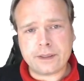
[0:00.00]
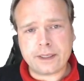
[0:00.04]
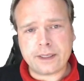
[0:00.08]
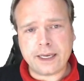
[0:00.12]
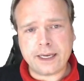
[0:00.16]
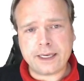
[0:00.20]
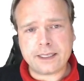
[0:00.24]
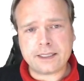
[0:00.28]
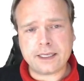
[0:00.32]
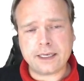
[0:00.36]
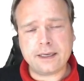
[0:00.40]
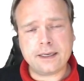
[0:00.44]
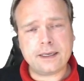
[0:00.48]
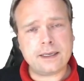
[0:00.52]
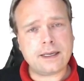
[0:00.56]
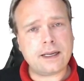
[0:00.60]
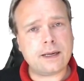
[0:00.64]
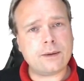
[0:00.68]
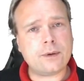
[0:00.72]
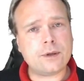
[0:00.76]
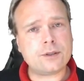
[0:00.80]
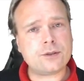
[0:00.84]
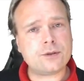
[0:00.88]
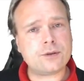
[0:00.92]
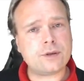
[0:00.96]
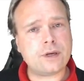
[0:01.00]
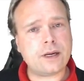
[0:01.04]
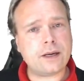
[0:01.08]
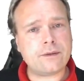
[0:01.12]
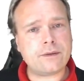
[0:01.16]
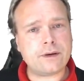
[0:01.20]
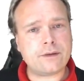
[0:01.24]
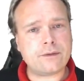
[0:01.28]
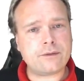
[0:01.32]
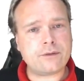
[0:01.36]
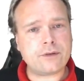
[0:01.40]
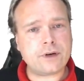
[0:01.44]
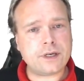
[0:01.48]
data in it. I want to have
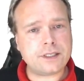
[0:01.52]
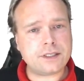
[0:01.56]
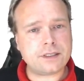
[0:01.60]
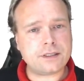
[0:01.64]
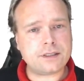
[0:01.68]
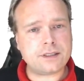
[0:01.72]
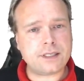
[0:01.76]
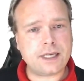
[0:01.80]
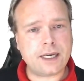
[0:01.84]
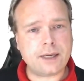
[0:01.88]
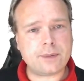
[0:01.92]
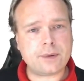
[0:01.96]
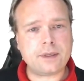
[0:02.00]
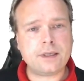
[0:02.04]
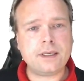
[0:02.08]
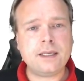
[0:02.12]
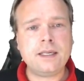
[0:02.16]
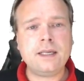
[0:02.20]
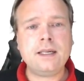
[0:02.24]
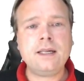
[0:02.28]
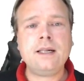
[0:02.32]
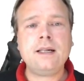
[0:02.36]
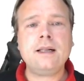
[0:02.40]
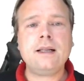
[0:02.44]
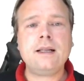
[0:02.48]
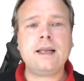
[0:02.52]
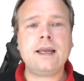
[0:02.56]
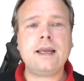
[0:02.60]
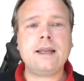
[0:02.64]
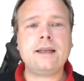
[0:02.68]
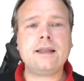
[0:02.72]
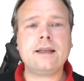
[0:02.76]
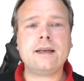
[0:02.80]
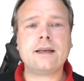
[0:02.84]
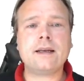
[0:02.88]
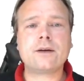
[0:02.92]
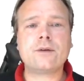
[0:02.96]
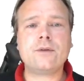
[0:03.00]
a fresh table, and
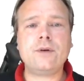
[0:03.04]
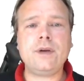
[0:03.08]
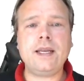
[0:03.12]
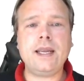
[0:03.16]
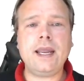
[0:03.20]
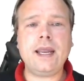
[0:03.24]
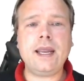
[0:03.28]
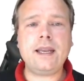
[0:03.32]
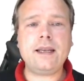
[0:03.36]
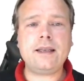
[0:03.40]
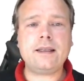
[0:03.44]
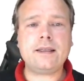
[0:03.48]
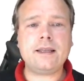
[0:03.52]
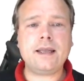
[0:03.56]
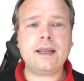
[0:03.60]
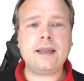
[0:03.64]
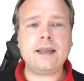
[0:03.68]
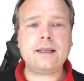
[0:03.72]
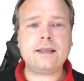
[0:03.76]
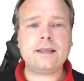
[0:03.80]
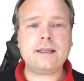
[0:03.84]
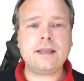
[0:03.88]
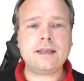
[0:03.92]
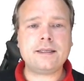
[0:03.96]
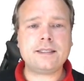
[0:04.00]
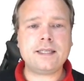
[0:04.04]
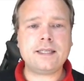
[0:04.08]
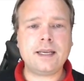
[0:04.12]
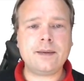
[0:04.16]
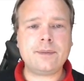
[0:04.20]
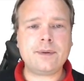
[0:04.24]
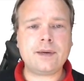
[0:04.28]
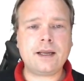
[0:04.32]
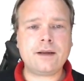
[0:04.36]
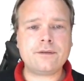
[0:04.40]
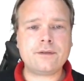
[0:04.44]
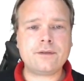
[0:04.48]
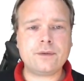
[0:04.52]
then I create a
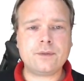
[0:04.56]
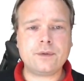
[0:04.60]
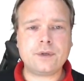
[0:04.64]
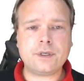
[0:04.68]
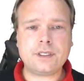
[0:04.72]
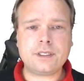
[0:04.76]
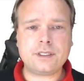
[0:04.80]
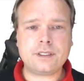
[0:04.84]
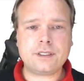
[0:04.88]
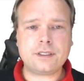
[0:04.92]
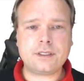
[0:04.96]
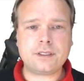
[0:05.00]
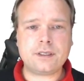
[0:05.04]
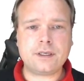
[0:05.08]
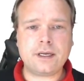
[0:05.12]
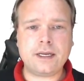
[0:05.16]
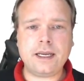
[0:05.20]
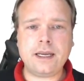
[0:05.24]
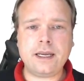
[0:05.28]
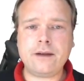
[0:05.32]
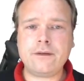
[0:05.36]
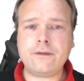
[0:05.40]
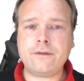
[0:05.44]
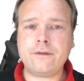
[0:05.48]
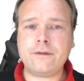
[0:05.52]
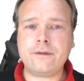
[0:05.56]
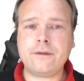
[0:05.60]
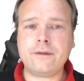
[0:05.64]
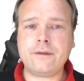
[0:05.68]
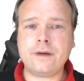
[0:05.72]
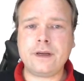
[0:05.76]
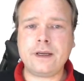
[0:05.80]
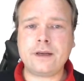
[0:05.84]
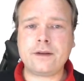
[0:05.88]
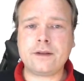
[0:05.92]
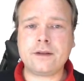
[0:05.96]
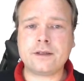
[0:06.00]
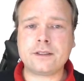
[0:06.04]
table afterwards if
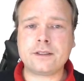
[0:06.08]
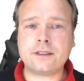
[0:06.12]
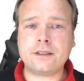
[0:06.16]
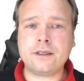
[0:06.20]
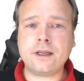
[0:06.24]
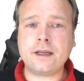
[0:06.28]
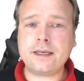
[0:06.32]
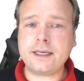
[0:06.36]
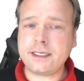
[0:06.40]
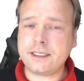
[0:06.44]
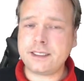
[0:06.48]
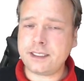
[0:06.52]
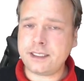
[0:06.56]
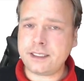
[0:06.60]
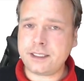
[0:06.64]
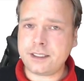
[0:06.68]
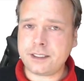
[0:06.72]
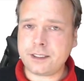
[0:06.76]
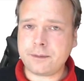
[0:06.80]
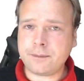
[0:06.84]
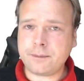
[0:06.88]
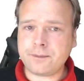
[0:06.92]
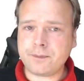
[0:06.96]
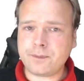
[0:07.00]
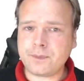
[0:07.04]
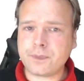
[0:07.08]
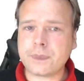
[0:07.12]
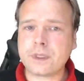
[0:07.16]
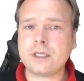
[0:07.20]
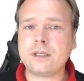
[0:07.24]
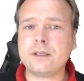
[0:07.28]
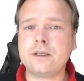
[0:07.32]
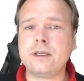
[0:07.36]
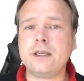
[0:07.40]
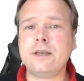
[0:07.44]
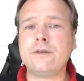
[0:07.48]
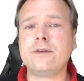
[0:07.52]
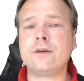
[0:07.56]
it does not exist.
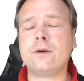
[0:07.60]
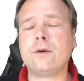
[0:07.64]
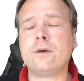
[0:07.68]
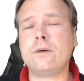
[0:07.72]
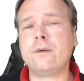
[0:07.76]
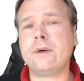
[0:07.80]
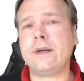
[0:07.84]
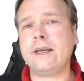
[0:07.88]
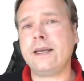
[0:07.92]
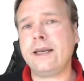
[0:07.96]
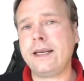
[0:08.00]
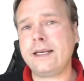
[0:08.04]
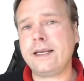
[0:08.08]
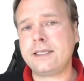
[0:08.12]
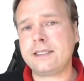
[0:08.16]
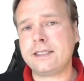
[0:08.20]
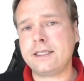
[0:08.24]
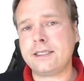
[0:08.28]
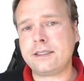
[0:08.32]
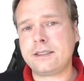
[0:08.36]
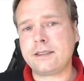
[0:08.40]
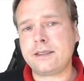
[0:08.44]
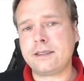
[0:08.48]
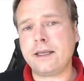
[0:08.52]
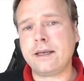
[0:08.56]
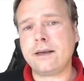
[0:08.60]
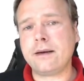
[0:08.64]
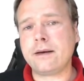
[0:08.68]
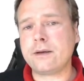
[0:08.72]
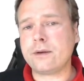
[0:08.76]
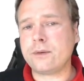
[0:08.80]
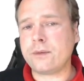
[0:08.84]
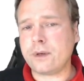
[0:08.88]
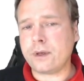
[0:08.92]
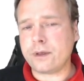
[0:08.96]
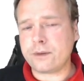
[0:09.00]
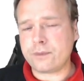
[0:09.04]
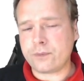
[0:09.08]
If it already exists, then I
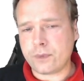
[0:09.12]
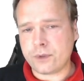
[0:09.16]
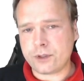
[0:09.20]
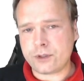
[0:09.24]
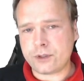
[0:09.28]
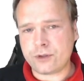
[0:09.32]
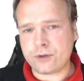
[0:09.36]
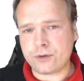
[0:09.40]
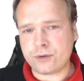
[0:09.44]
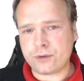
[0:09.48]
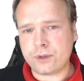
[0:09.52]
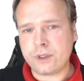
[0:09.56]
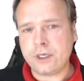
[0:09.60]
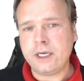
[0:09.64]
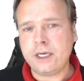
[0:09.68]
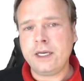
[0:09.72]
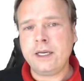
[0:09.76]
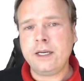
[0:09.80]
do not want to